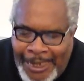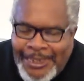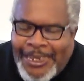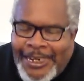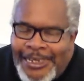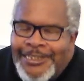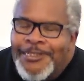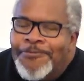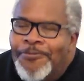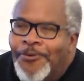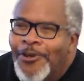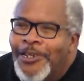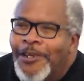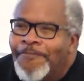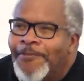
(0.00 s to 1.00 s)
I think it's
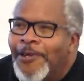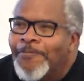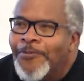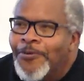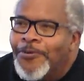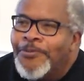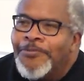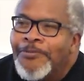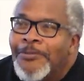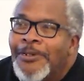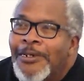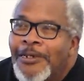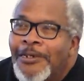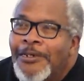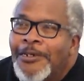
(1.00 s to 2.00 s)
important that people
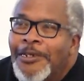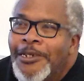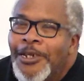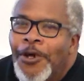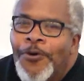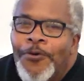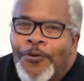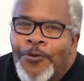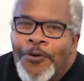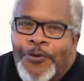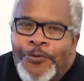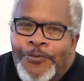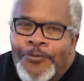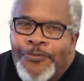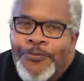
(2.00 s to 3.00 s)
know
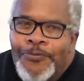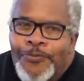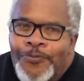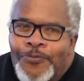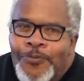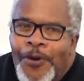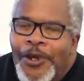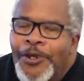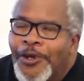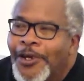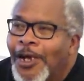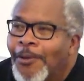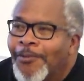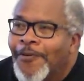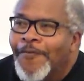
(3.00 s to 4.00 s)
where
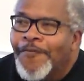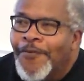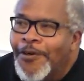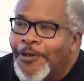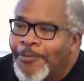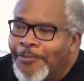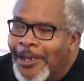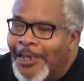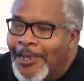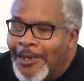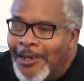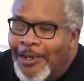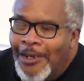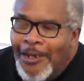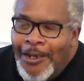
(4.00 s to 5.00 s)
you're coming from,
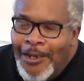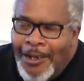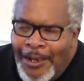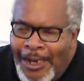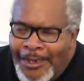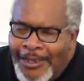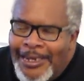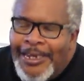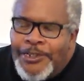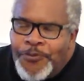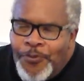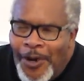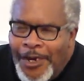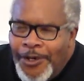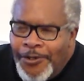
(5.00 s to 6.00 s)
and I think
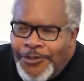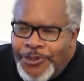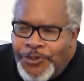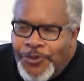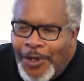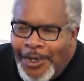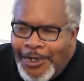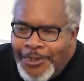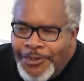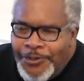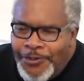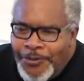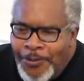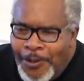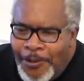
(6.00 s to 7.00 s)
as writers trying
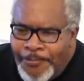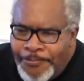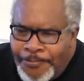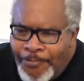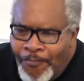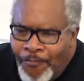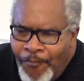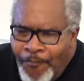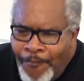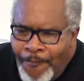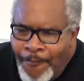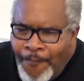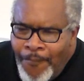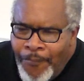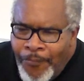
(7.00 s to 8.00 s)
to
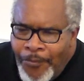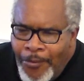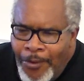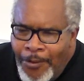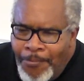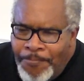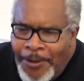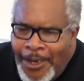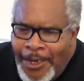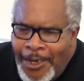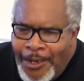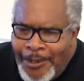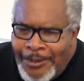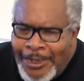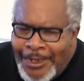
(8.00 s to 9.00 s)

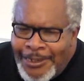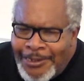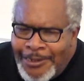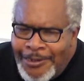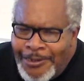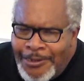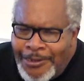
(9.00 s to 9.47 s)
pay, like,